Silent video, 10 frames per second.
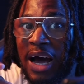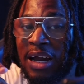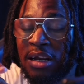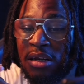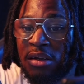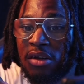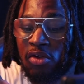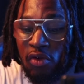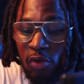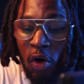and
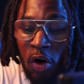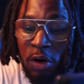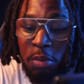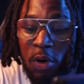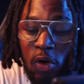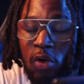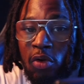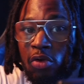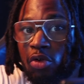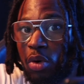you've got an
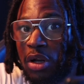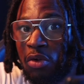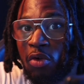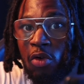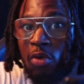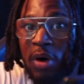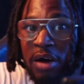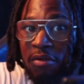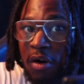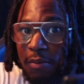Apollo Twin or
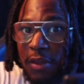whatever,